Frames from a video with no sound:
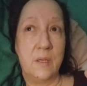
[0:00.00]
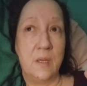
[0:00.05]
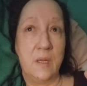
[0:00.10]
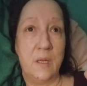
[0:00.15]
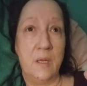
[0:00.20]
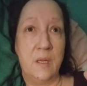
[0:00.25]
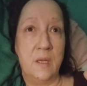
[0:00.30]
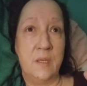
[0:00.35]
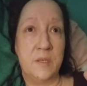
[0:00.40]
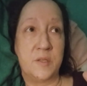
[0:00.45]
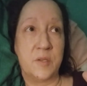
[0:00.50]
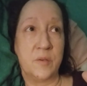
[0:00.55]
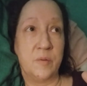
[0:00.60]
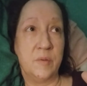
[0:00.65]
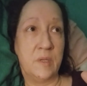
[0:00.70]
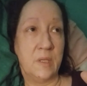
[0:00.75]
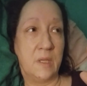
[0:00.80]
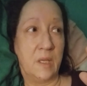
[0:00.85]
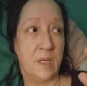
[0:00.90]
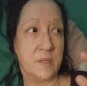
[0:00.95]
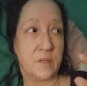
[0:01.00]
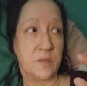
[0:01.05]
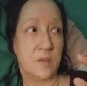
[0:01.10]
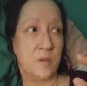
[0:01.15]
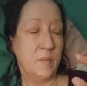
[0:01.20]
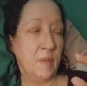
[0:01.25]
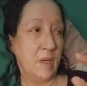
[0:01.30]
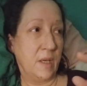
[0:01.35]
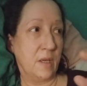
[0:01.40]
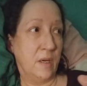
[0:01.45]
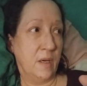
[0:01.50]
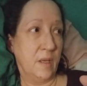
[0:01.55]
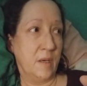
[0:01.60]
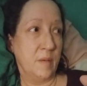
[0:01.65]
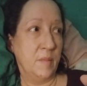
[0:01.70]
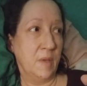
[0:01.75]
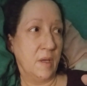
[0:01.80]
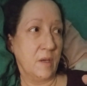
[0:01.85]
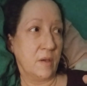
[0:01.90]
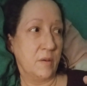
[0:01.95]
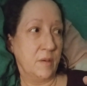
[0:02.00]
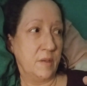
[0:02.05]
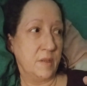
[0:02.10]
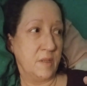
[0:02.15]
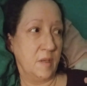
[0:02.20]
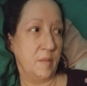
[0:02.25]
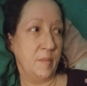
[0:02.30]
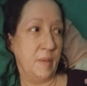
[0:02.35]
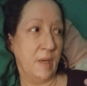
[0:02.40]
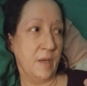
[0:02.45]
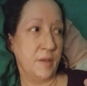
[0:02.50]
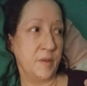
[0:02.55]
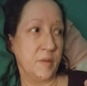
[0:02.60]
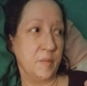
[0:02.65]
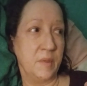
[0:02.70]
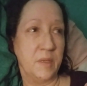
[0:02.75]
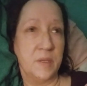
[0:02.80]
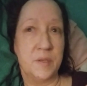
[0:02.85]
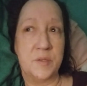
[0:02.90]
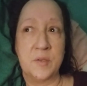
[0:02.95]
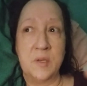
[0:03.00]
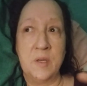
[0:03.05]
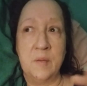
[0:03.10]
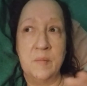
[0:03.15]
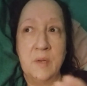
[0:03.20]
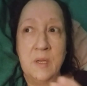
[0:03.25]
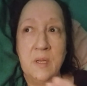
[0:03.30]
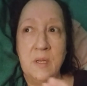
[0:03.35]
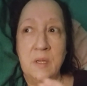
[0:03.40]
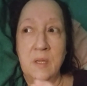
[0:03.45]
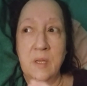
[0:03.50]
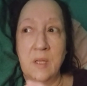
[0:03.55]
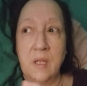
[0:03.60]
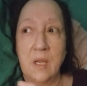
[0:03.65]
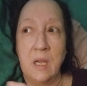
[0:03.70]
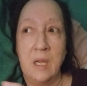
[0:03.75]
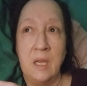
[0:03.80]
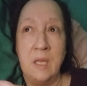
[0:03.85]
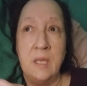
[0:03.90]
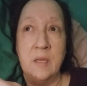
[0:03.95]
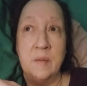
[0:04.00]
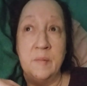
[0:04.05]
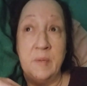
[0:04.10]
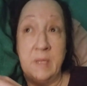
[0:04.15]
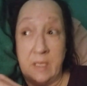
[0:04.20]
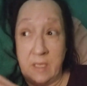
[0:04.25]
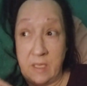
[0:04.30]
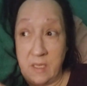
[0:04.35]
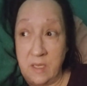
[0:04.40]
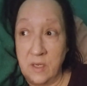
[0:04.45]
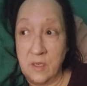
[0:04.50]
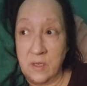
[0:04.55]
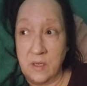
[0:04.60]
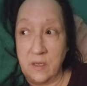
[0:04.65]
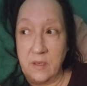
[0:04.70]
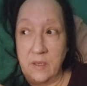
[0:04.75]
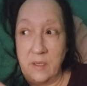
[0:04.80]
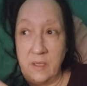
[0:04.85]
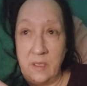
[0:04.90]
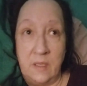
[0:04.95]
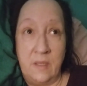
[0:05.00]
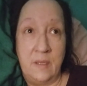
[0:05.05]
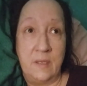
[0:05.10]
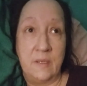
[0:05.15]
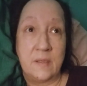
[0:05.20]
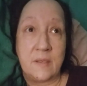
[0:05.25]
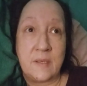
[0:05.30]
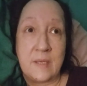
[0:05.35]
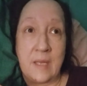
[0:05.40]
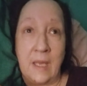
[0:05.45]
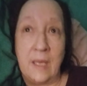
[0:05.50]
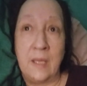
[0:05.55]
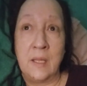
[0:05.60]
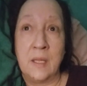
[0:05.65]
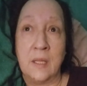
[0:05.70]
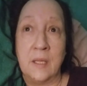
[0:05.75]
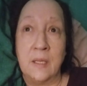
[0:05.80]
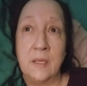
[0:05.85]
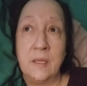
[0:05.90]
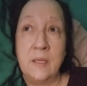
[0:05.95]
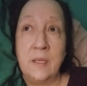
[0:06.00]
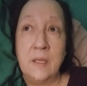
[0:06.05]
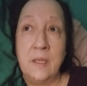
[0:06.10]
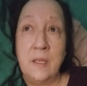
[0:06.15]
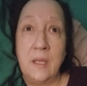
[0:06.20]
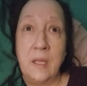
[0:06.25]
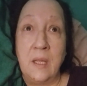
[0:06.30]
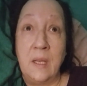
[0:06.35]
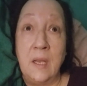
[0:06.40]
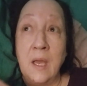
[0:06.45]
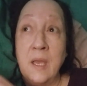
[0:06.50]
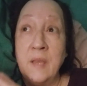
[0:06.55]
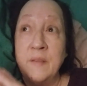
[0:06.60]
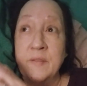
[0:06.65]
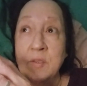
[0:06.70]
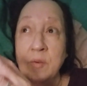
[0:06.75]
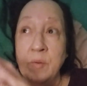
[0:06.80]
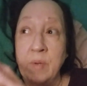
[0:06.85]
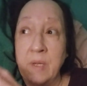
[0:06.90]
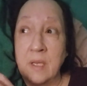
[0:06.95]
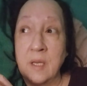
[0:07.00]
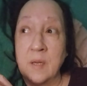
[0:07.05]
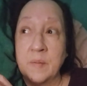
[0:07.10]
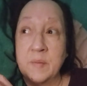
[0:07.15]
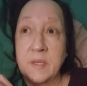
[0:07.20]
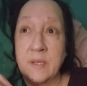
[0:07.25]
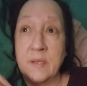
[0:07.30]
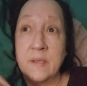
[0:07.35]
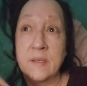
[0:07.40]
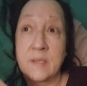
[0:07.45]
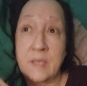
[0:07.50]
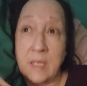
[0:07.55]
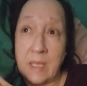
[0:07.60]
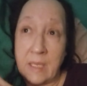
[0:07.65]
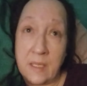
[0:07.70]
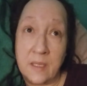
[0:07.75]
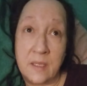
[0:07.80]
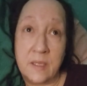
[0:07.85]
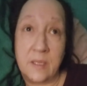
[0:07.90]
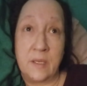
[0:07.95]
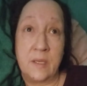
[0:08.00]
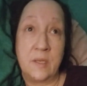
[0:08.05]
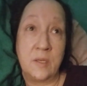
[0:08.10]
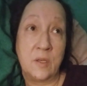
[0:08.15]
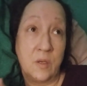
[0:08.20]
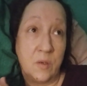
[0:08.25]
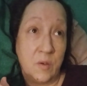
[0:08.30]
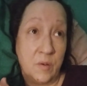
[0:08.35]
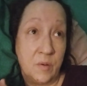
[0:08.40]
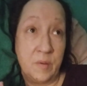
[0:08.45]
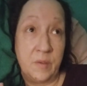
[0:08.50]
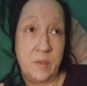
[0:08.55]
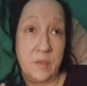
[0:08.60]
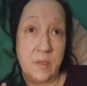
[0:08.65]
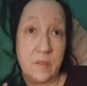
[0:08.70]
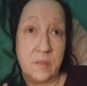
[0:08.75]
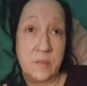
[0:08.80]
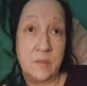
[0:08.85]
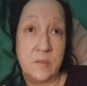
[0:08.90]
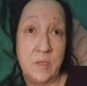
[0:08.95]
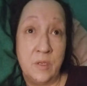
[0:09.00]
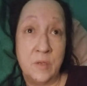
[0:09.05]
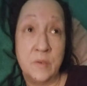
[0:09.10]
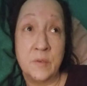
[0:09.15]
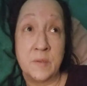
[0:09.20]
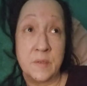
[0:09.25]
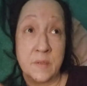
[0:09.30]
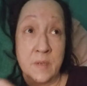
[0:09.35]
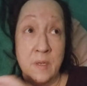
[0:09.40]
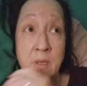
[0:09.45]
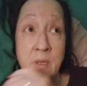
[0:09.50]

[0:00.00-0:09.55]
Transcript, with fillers: and to realize, oh my God, I'm not going to the bathroom in the dream. I am here in this hell, and I have to wake up to this hell and go use